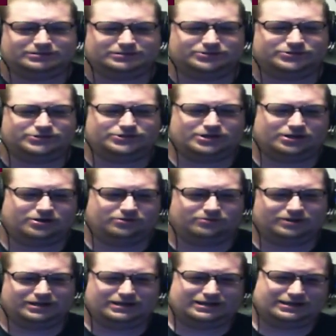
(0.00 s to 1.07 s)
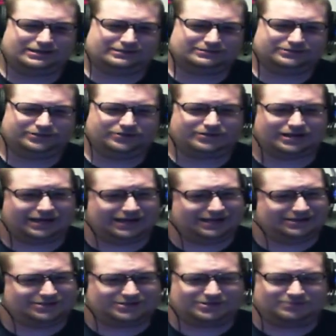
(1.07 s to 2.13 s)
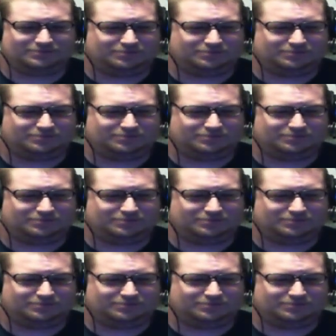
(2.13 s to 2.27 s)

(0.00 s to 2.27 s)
So you guys,